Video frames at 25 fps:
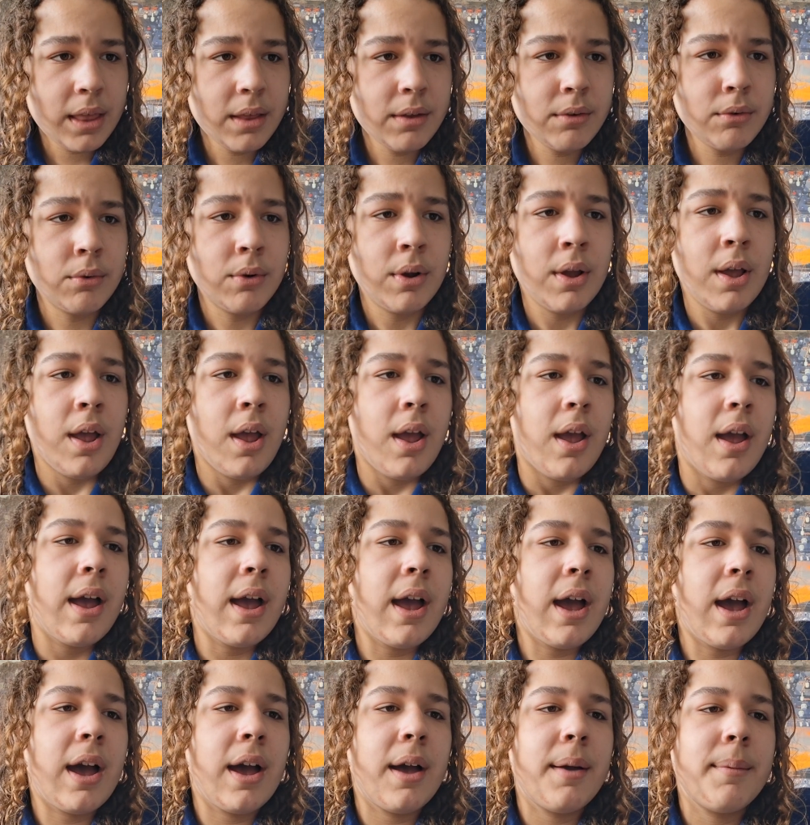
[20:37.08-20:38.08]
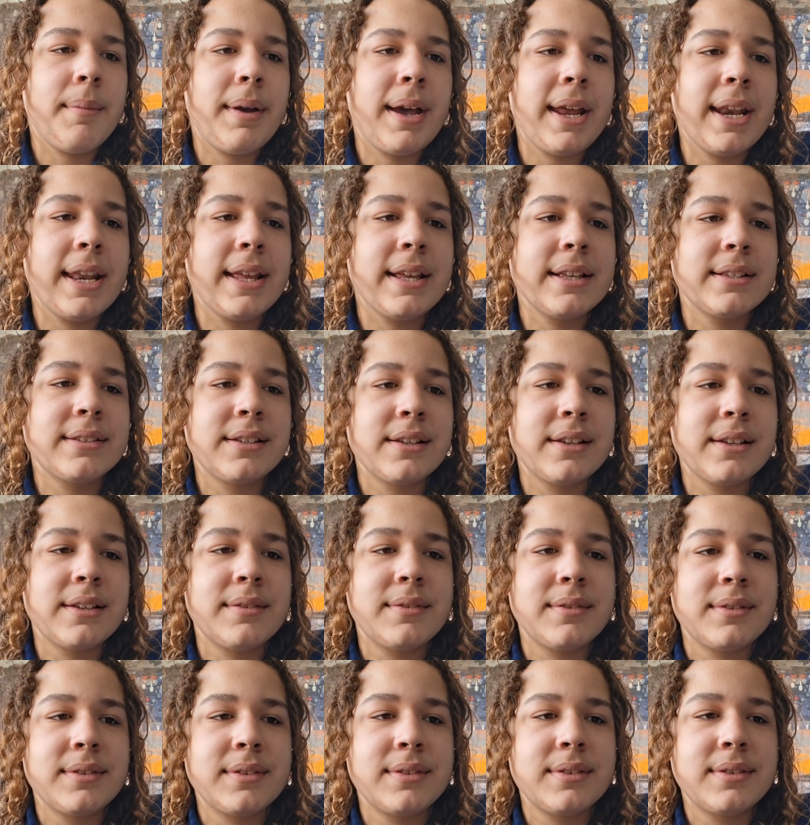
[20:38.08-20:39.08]
Cool. And it is
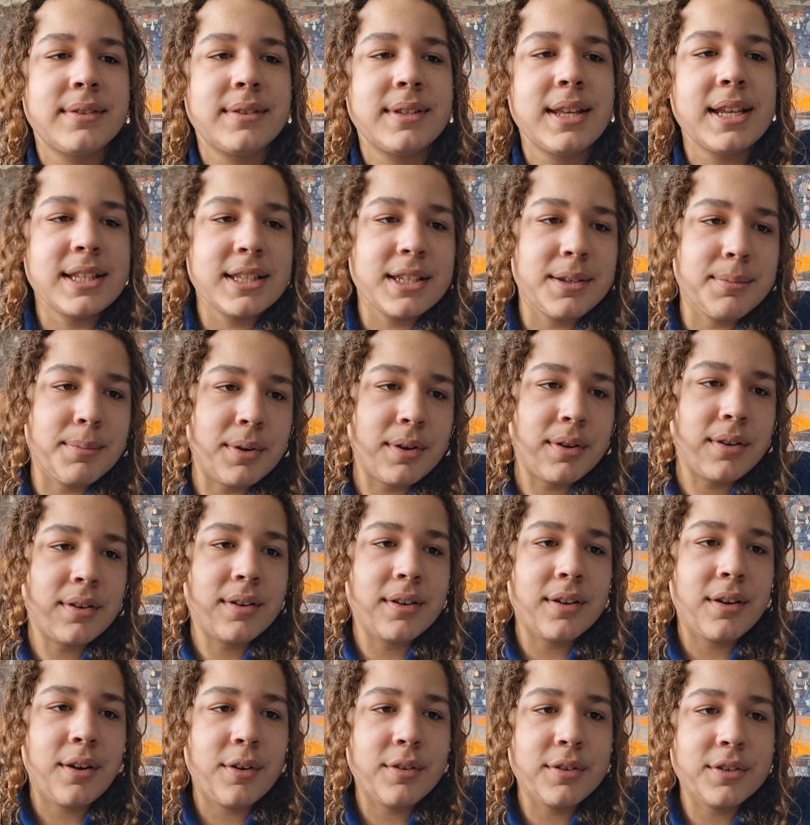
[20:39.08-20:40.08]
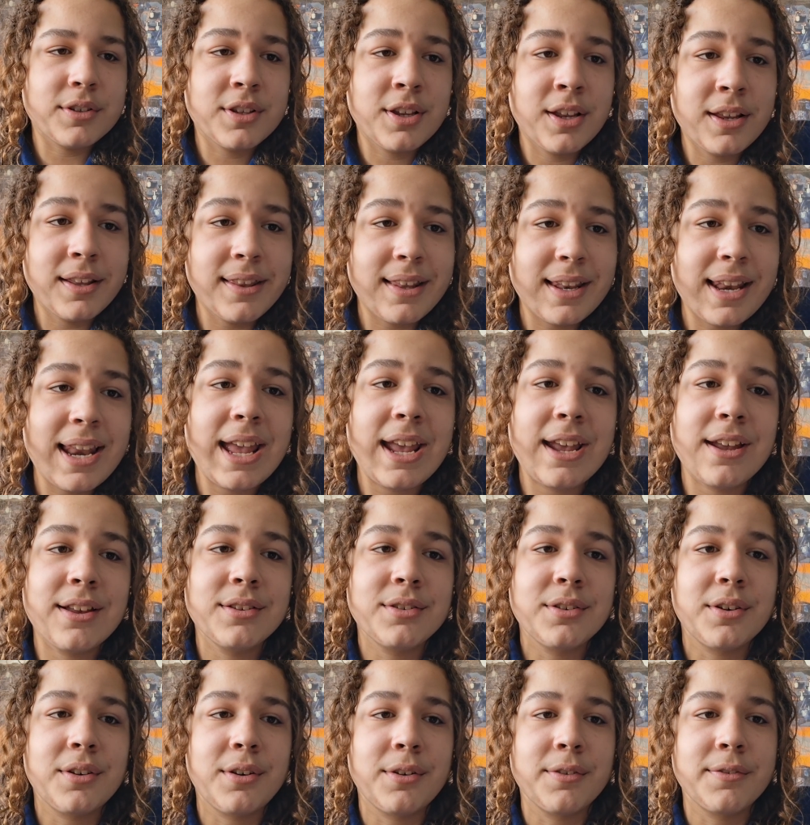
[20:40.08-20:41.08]
a testament to the
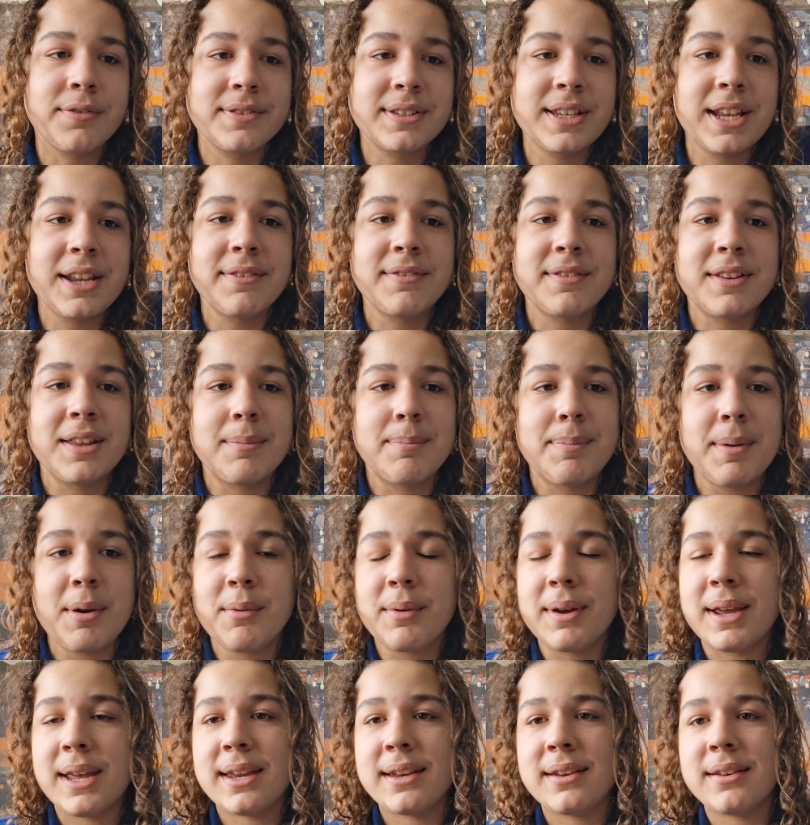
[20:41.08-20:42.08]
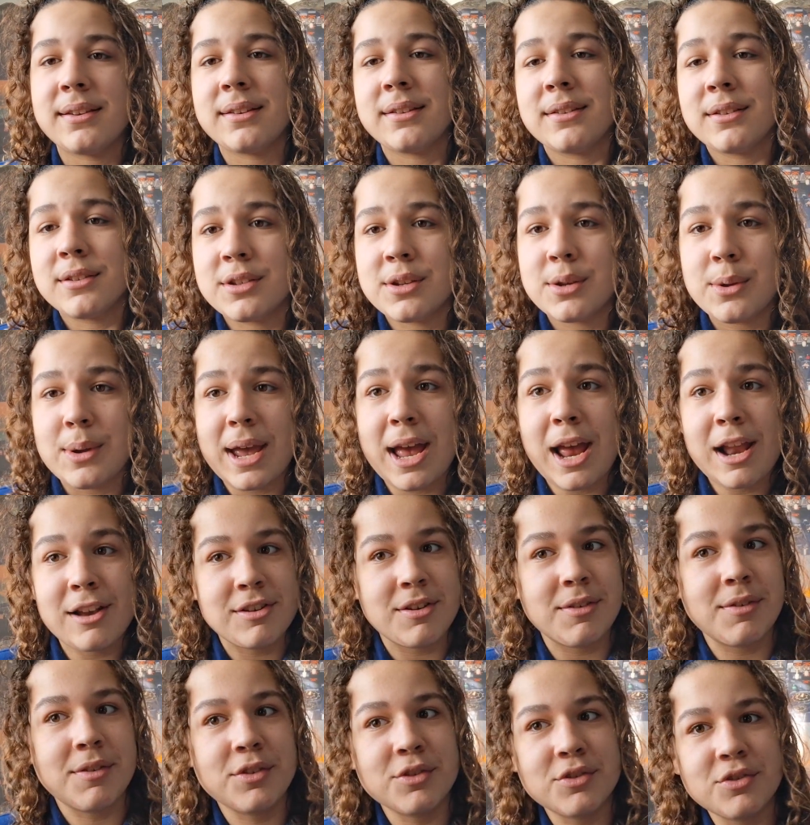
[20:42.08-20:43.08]
layers of safety built in to air
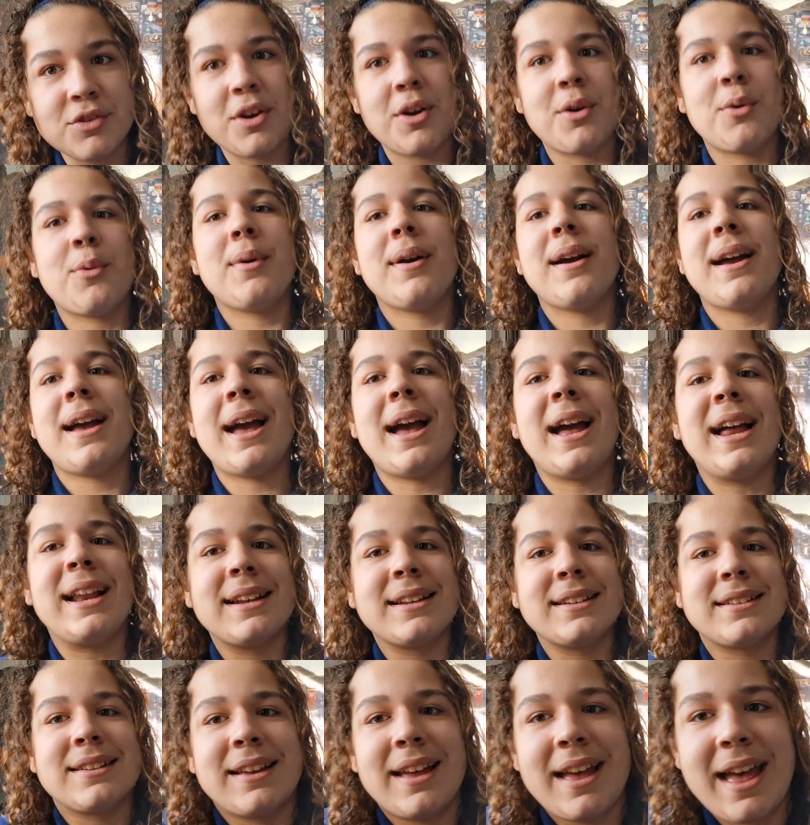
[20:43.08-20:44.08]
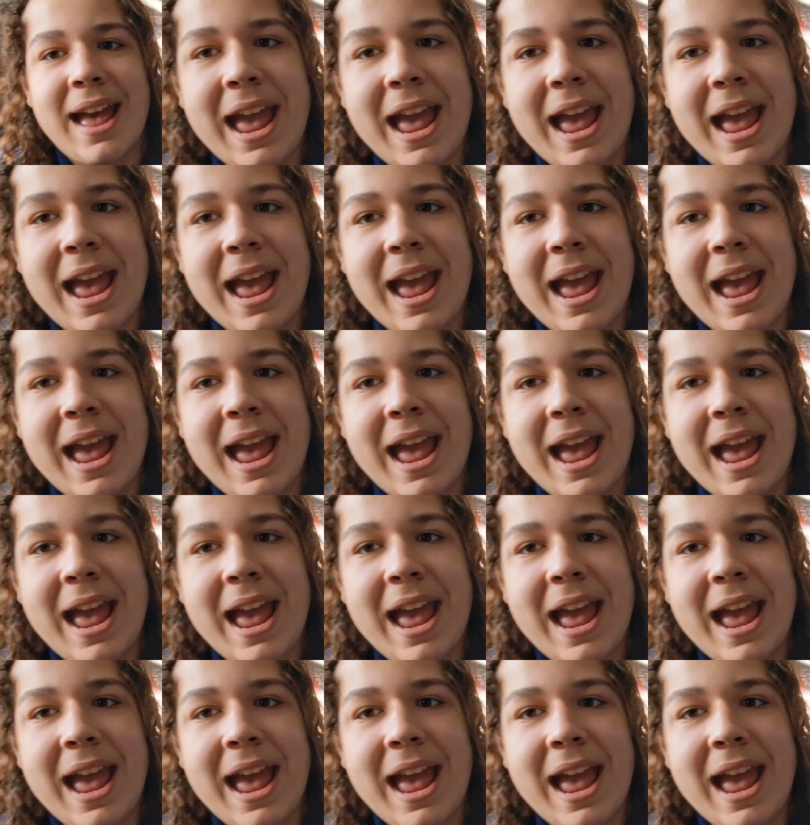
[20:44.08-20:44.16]
traffic control and